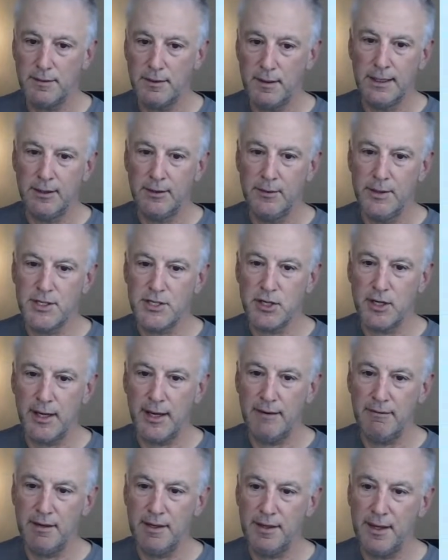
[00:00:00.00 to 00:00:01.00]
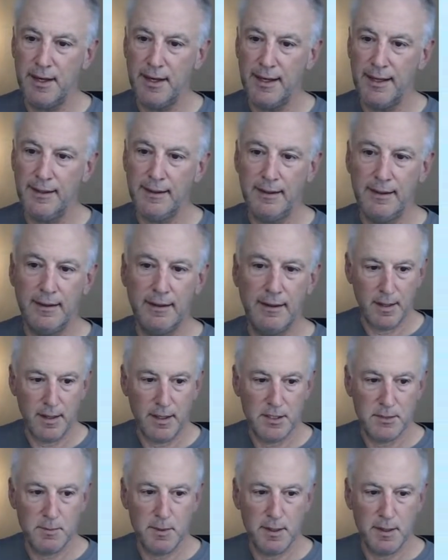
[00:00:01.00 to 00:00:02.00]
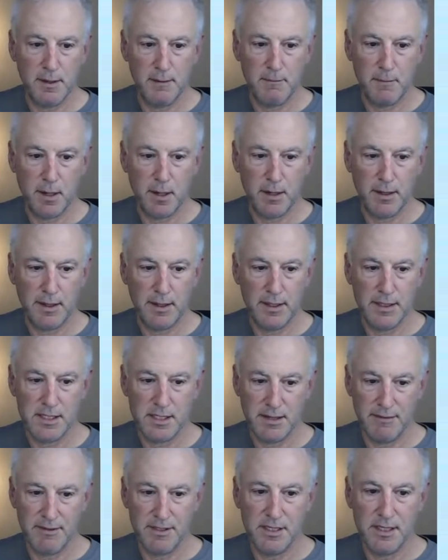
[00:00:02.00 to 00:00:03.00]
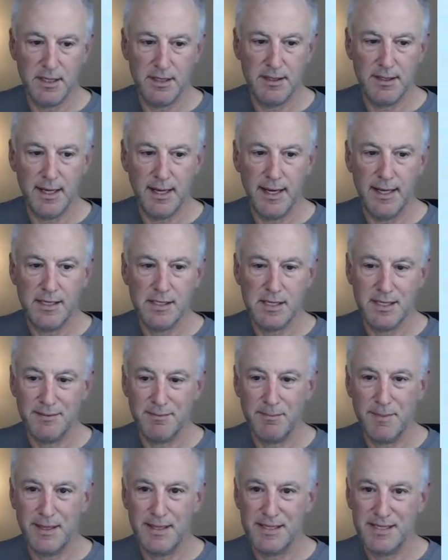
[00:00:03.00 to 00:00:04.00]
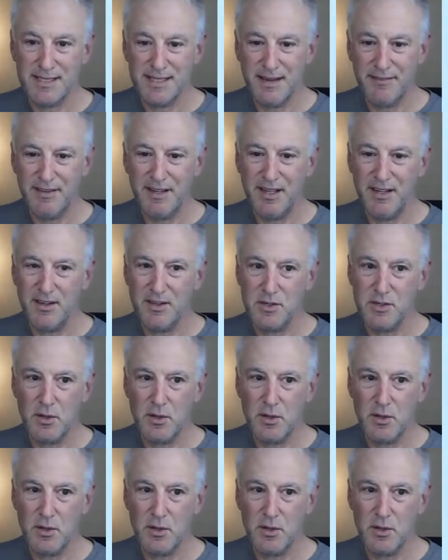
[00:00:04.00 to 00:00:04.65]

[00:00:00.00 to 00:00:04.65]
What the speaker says: The original everything, it's been on market 17 days, but it's 70 years